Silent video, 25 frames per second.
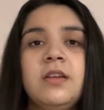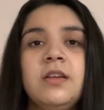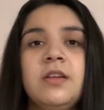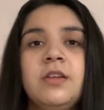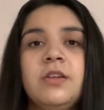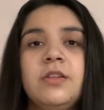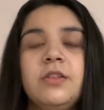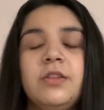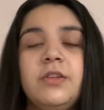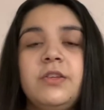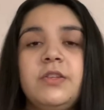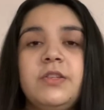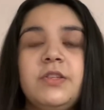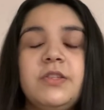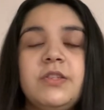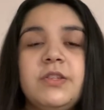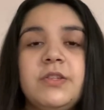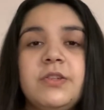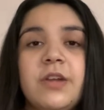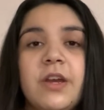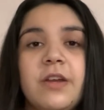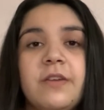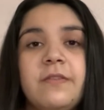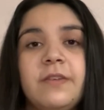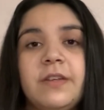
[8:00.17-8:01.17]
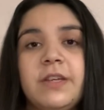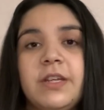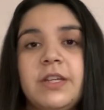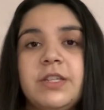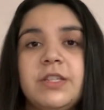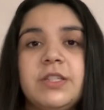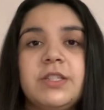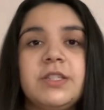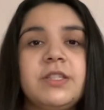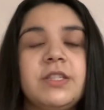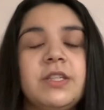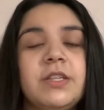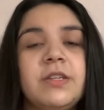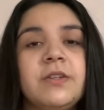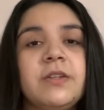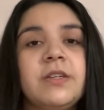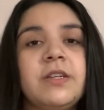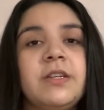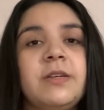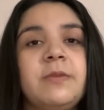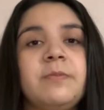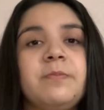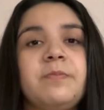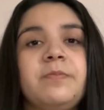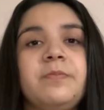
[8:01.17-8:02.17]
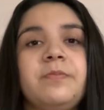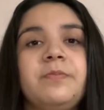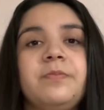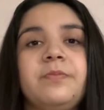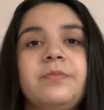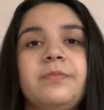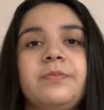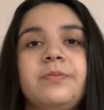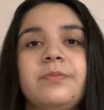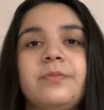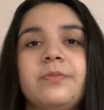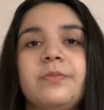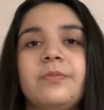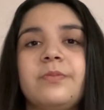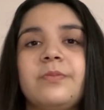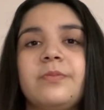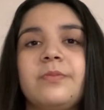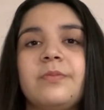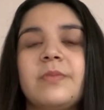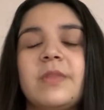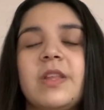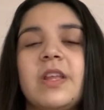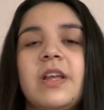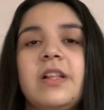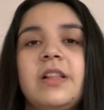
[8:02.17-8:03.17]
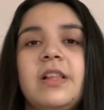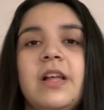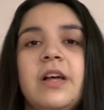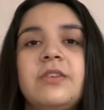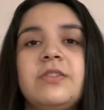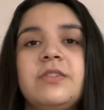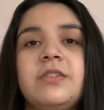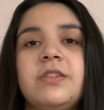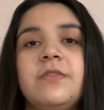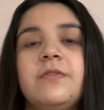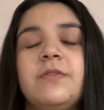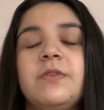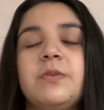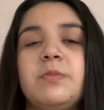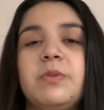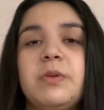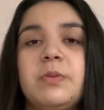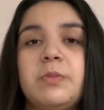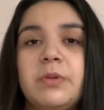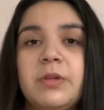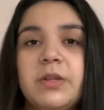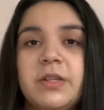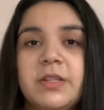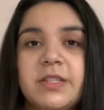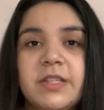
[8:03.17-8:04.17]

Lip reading: the uses and gratifications theory allows different people to